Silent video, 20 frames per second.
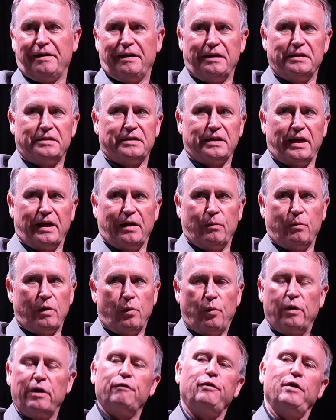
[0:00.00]
and say,
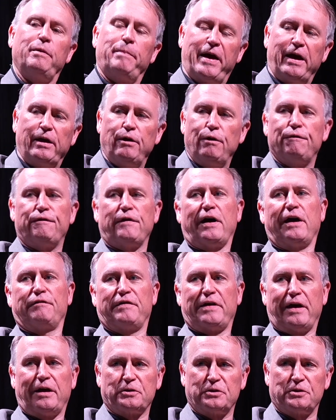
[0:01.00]
"Well, what if we pay you five
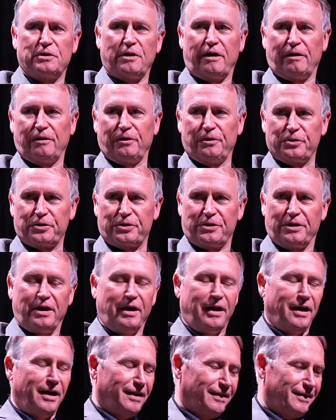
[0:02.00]
thousand dollars
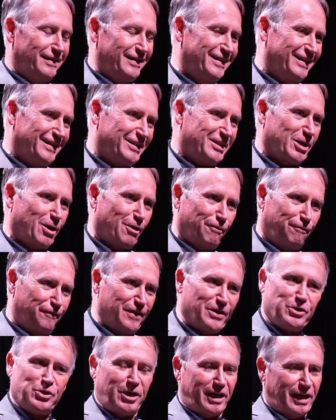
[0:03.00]
to go
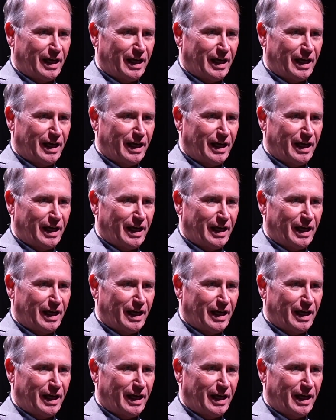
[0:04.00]
fishing?"